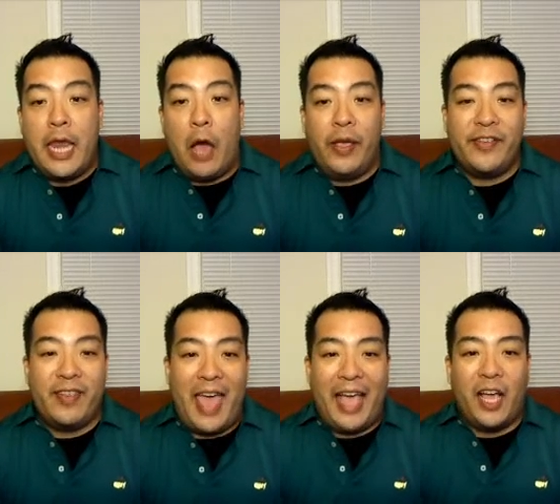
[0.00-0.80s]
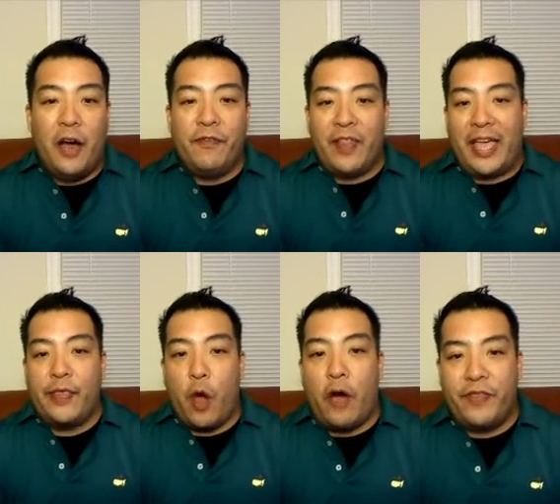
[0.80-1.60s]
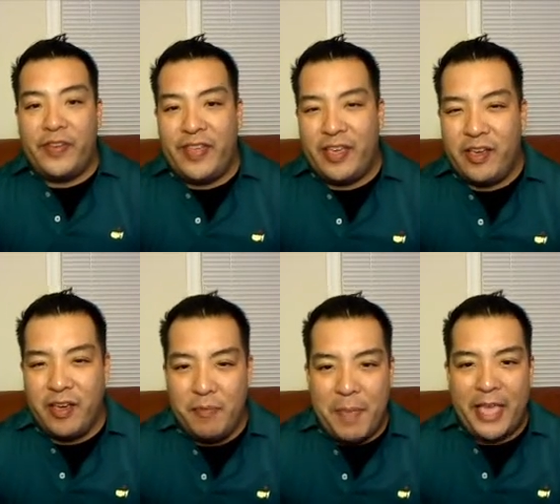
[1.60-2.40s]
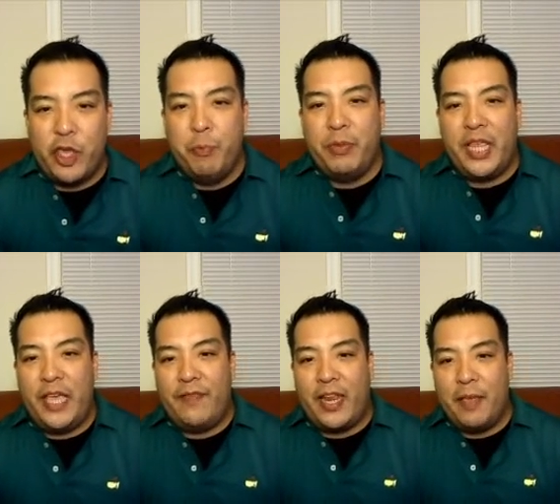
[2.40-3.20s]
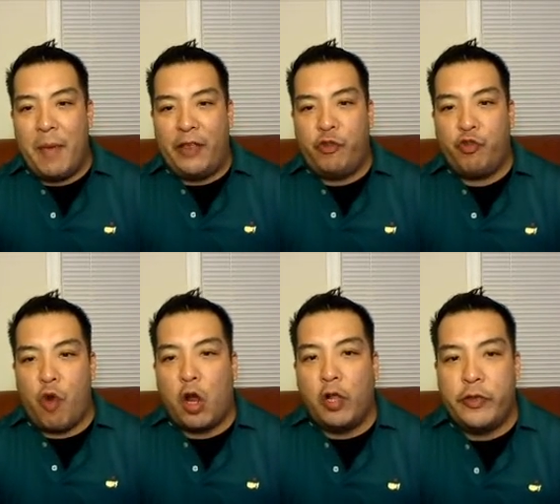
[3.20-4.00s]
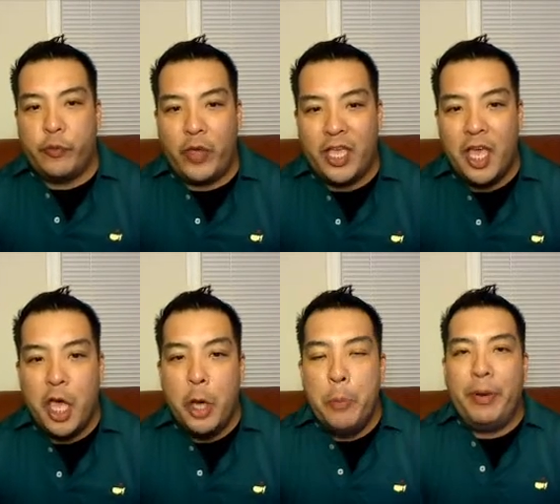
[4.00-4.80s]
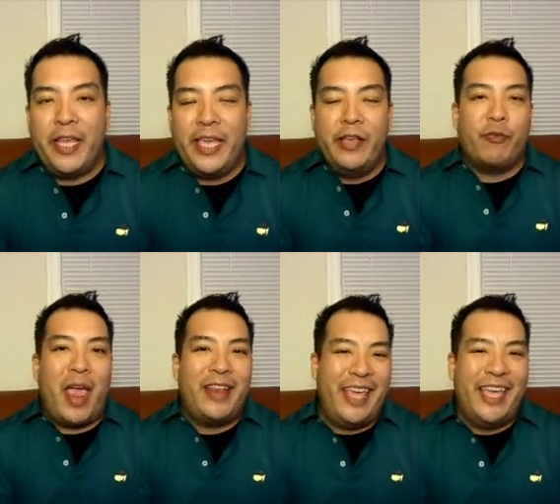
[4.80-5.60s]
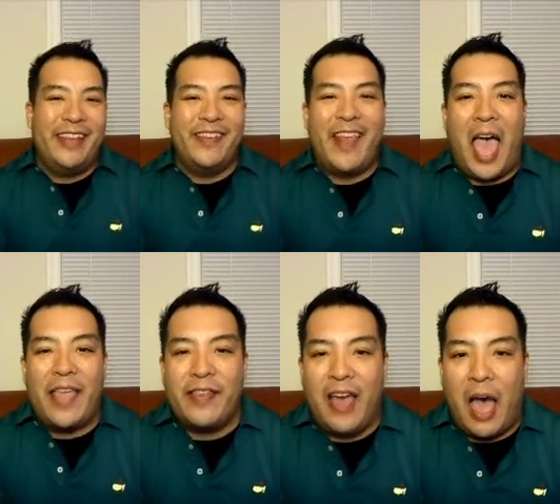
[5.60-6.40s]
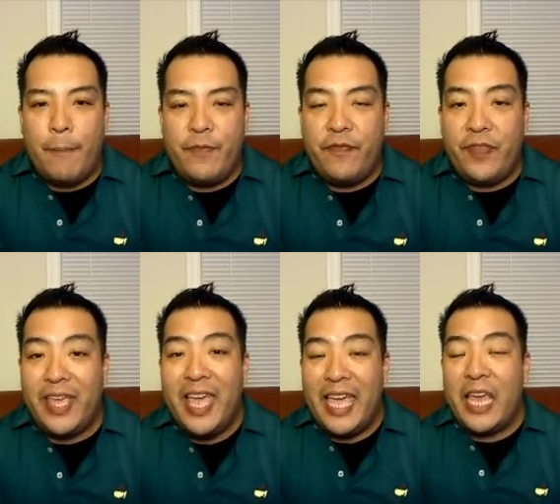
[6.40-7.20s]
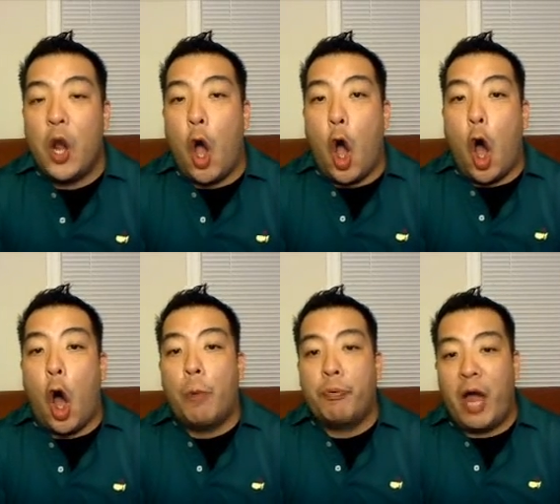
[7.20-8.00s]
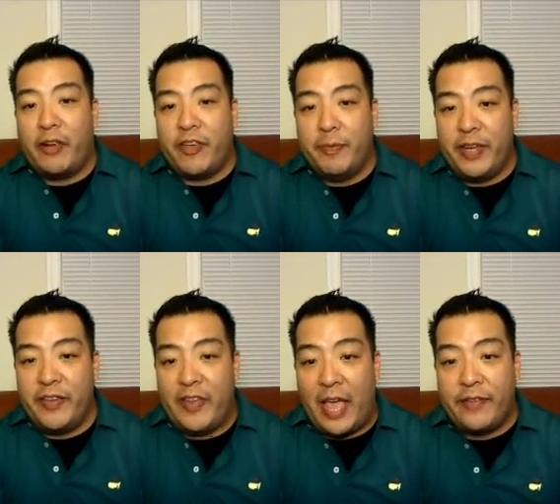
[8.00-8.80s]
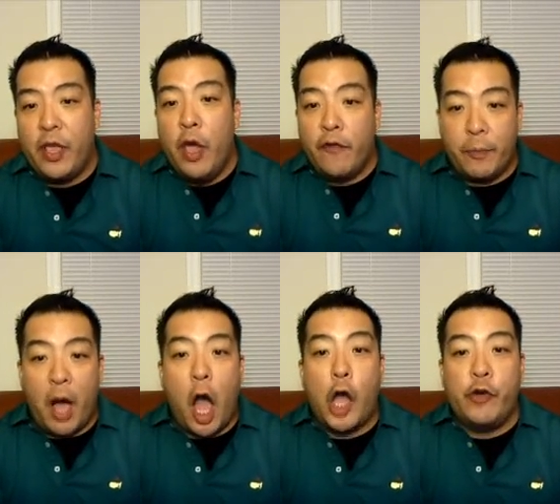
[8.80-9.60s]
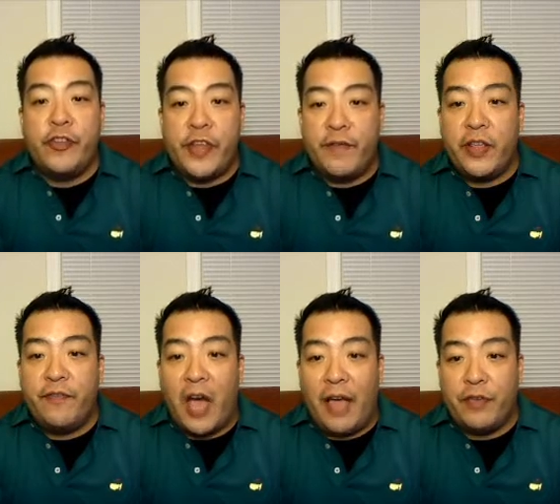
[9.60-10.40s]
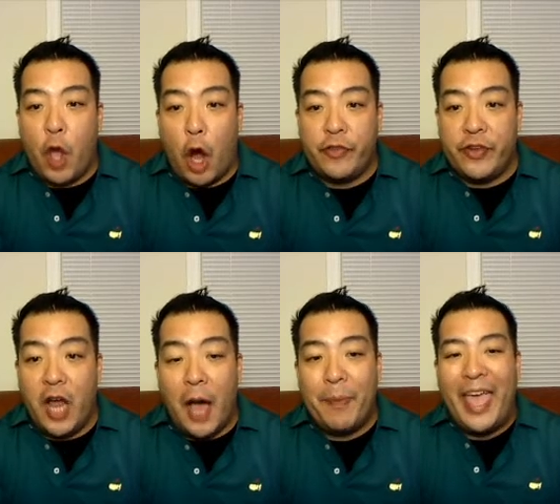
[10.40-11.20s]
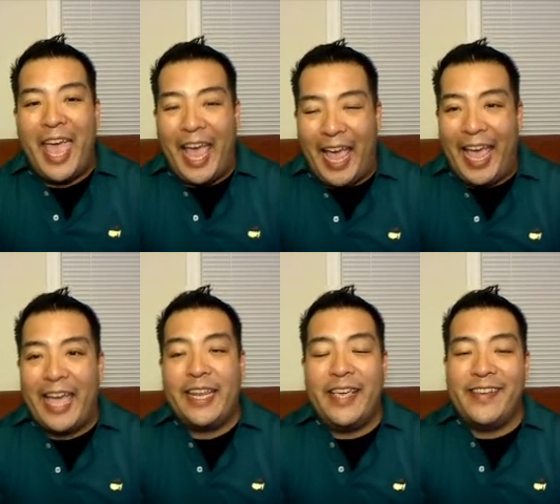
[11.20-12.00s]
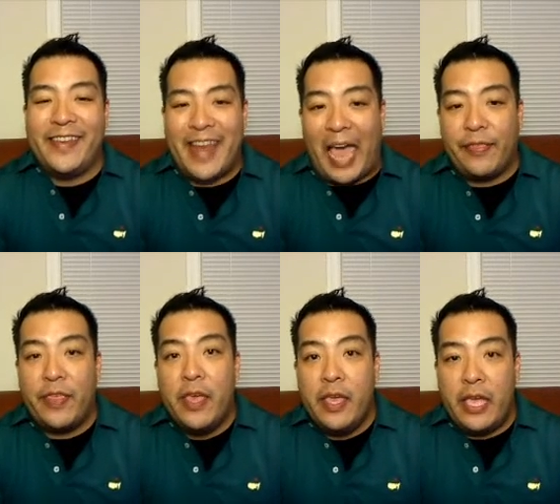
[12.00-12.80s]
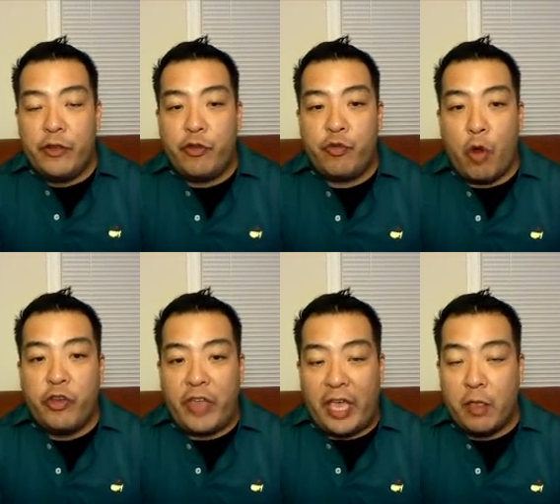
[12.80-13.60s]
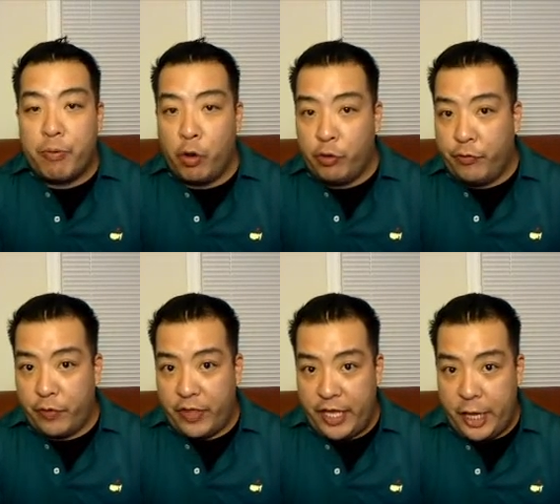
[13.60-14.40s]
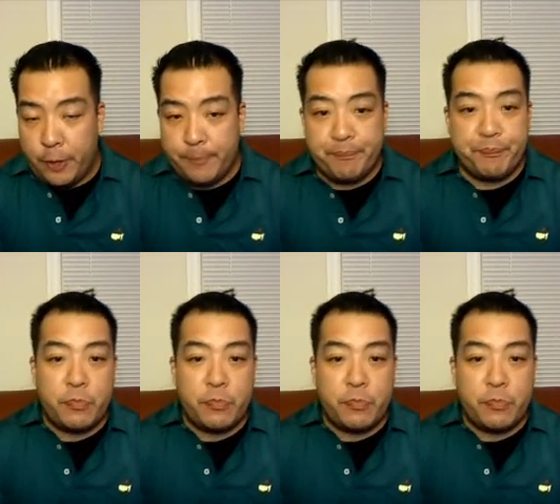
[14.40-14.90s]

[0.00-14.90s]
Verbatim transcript: Now, his lack of length off the tee could make you believe that he might struggle this week but he is ranked inside the top 50 in all proximity stats from 175 yards and up, and he's ninth in strokes gained approach for the year.